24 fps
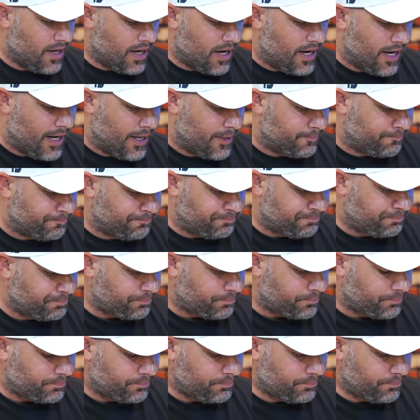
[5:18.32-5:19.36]
Um,
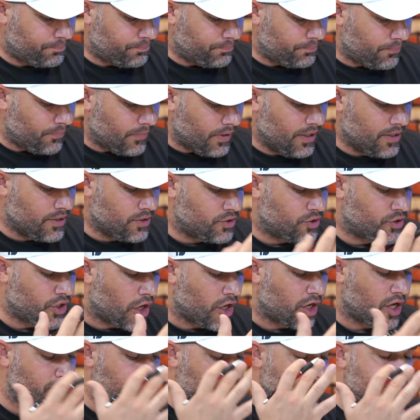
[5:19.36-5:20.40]

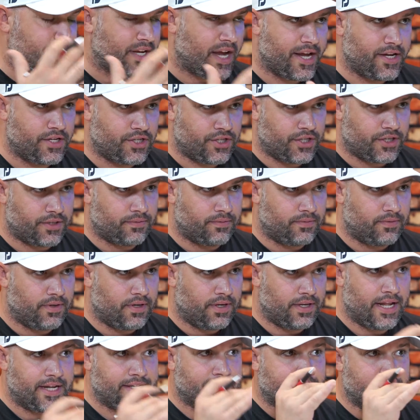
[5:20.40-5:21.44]
documentation.
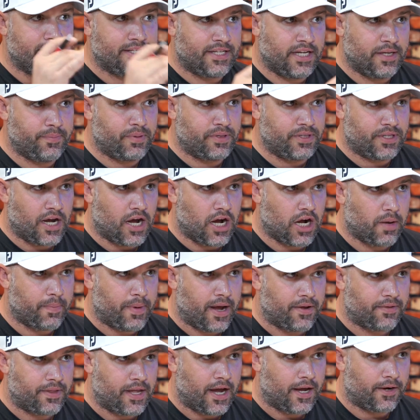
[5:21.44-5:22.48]
Yeah. Let's get deep and dark
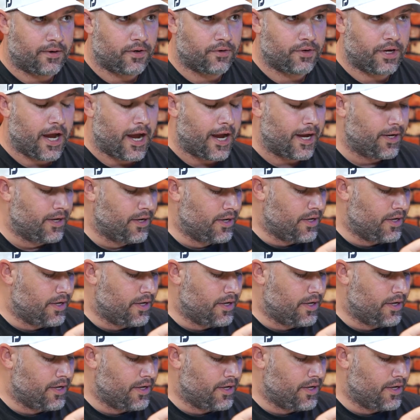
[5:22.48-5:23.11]
about okay. that. Okay.